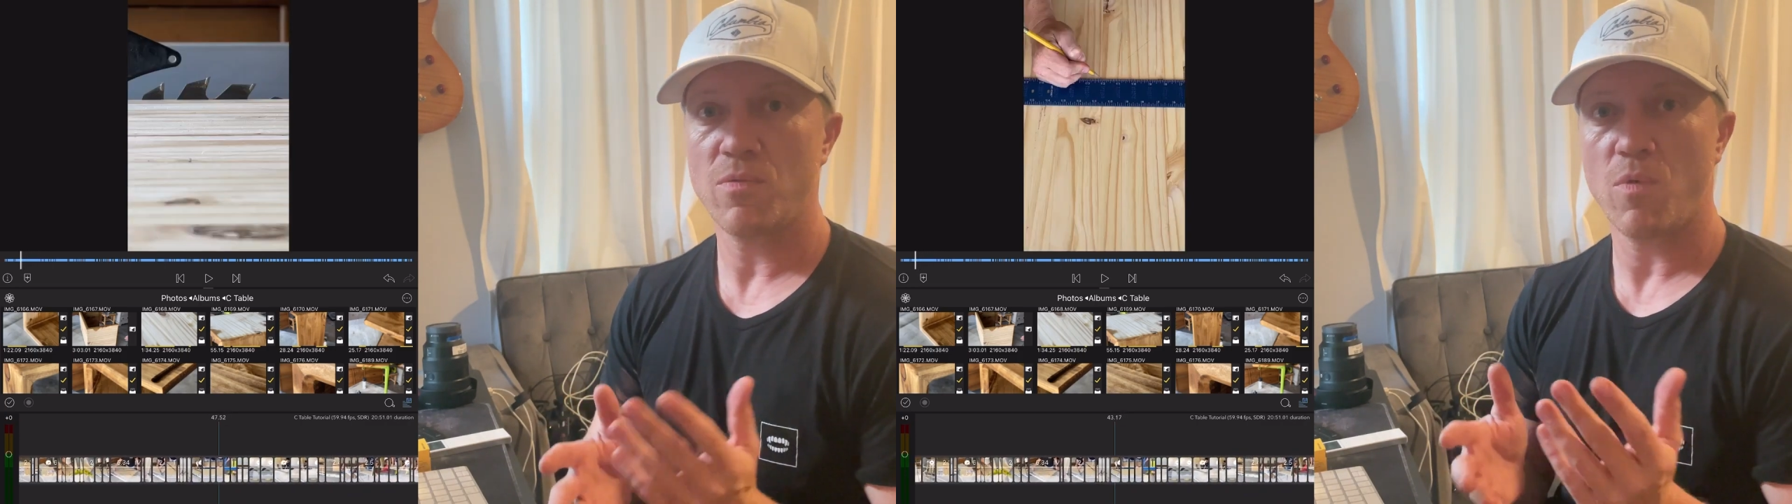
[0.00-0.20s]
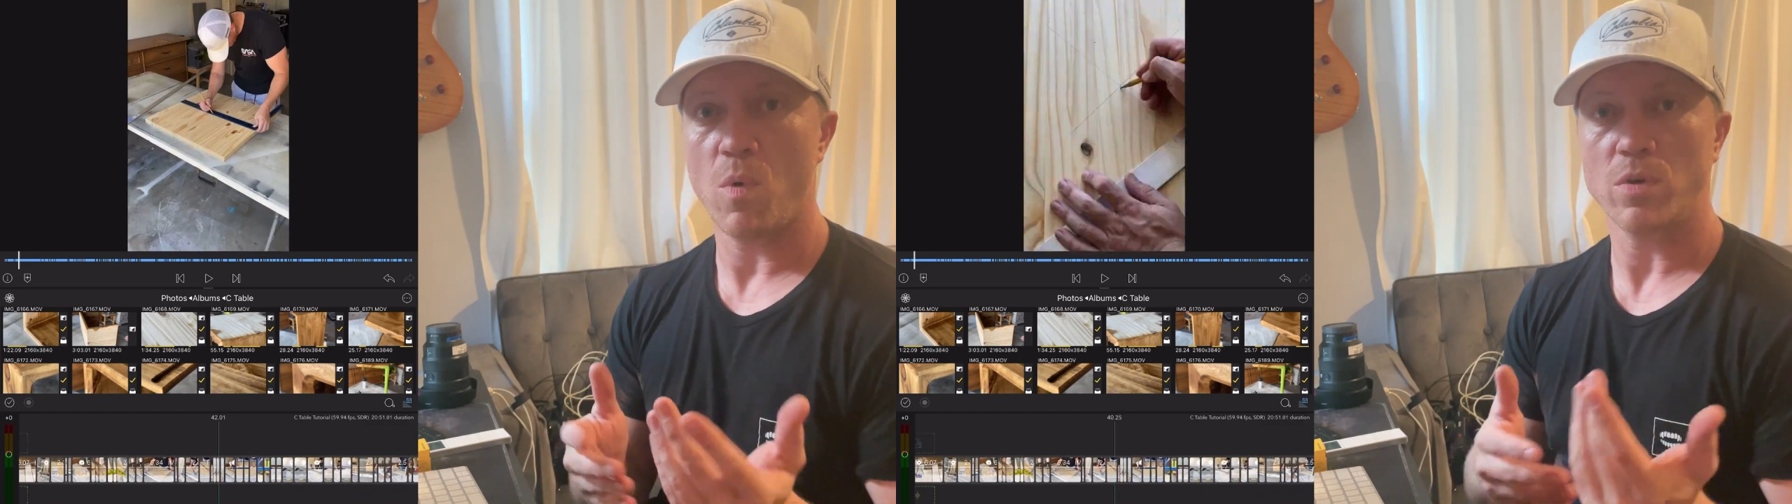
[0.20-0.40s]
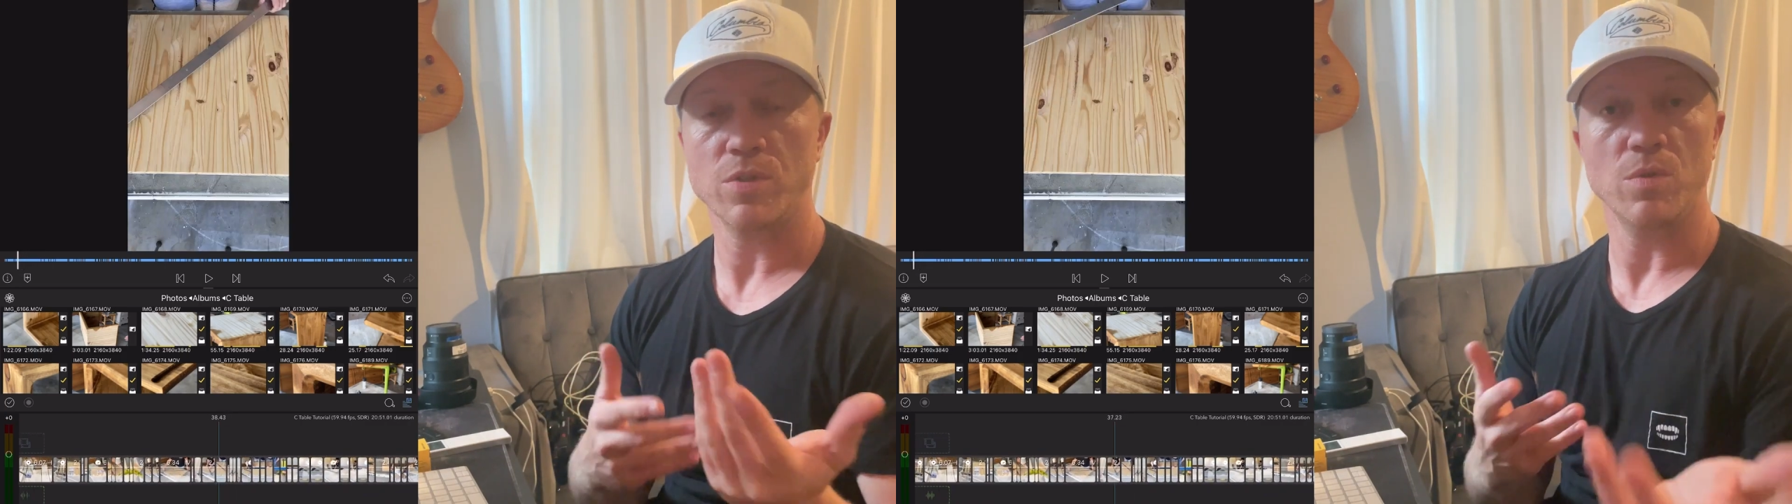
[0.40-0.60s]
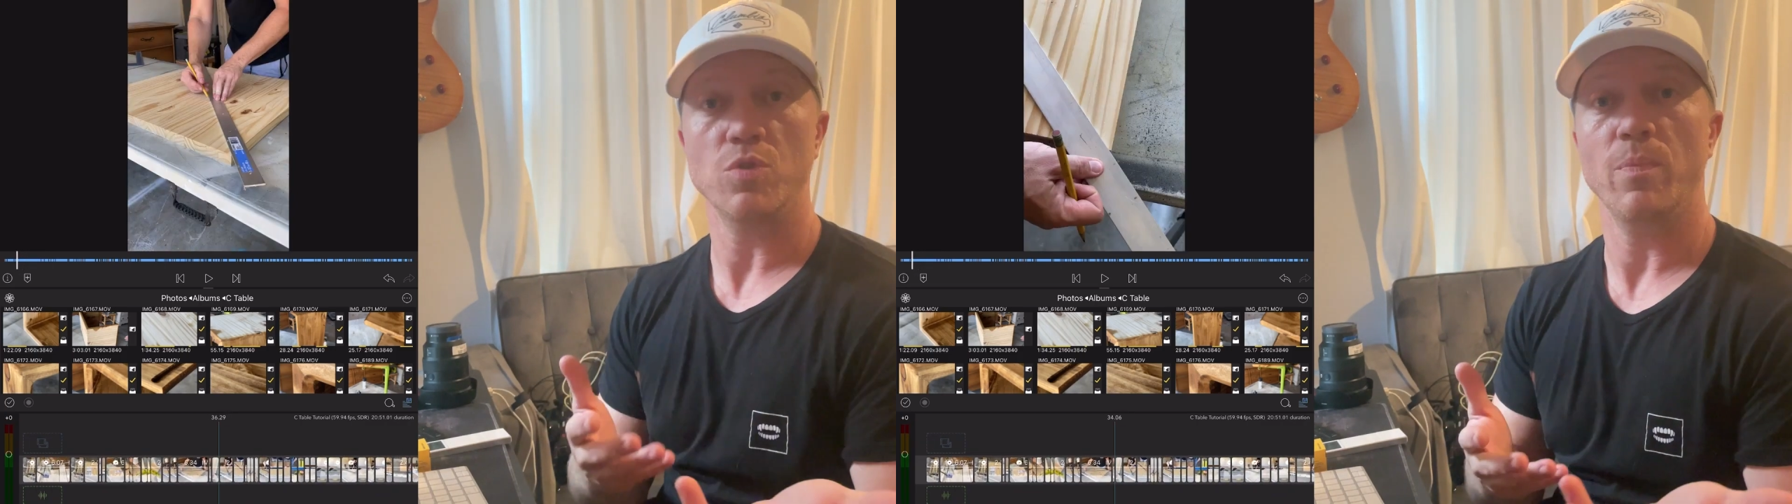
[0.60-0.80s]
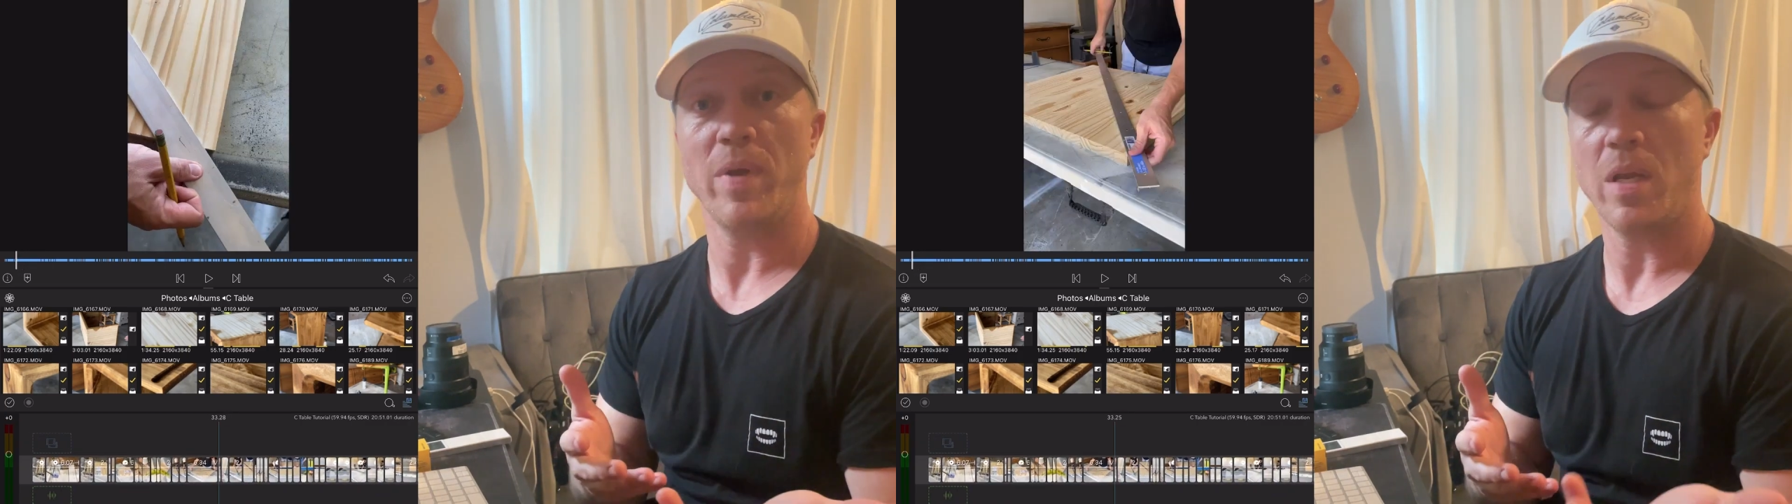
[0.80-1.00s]
for
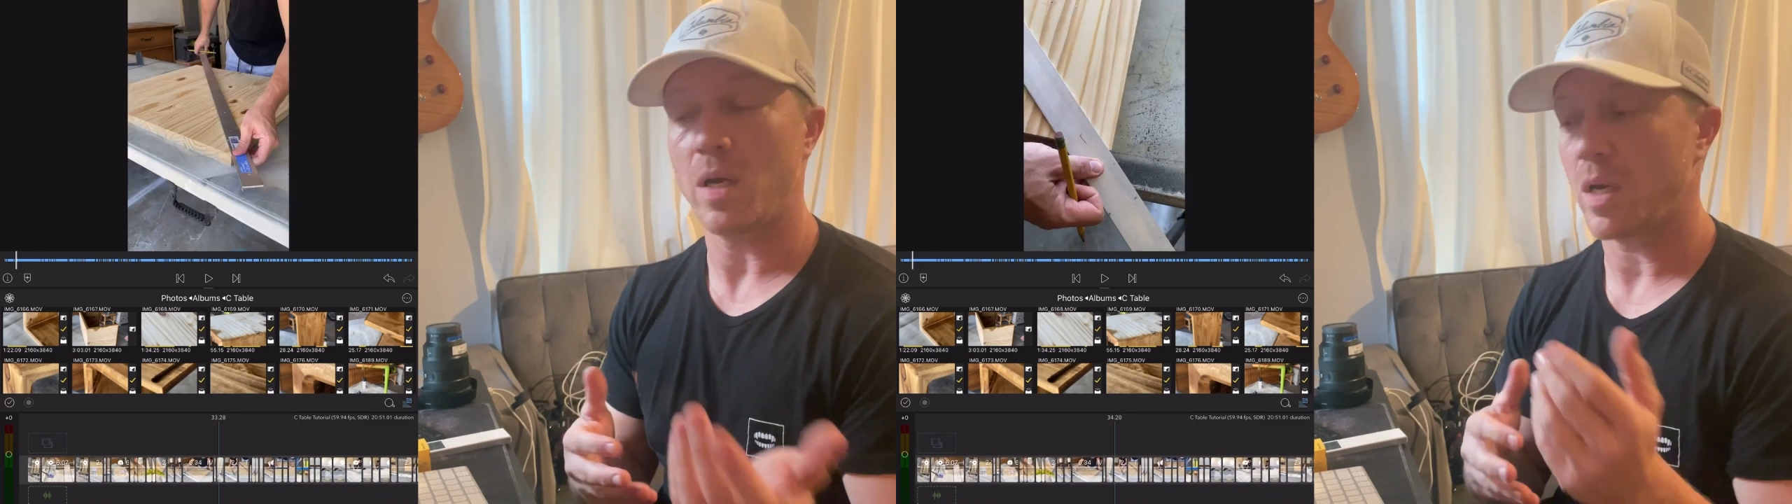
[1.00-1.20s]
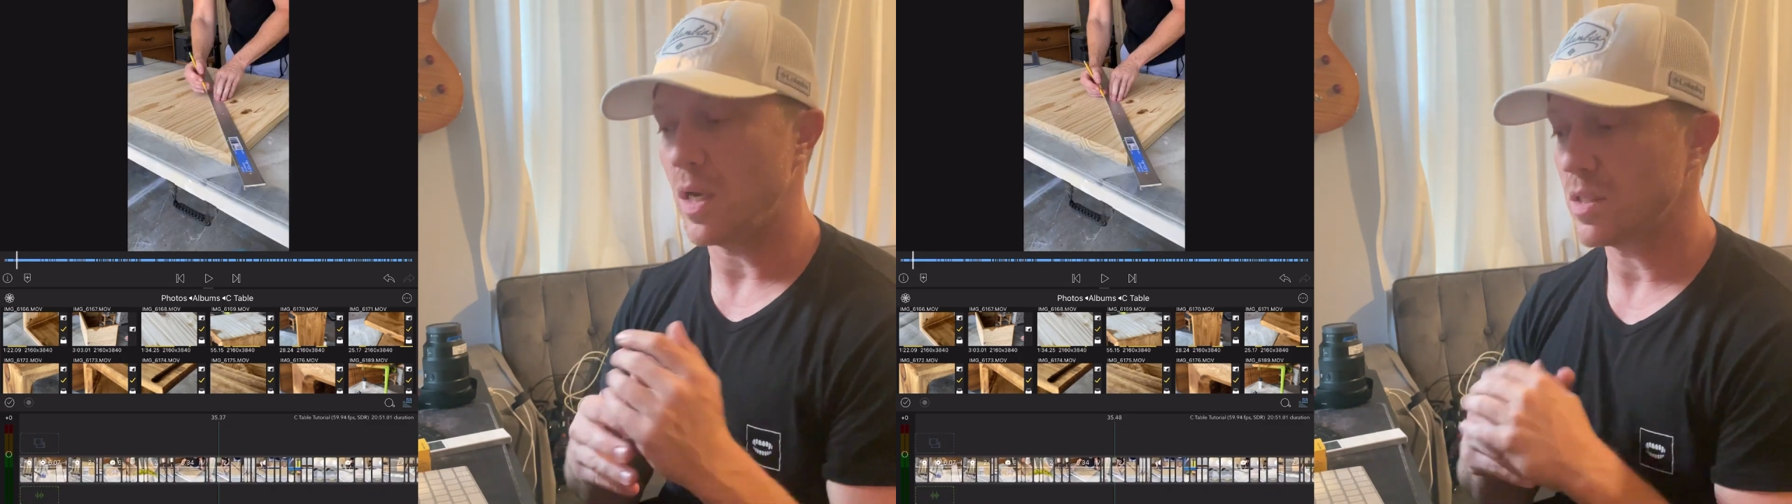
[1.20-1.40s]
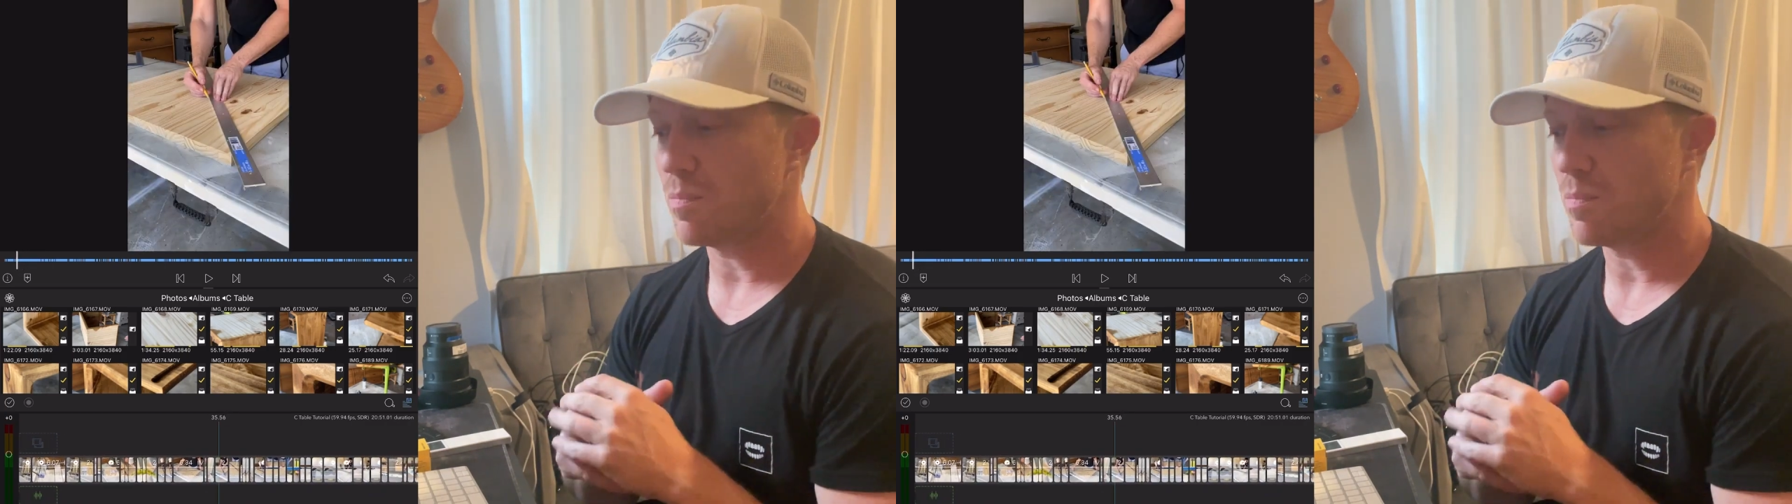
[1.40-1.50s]
social media cuts.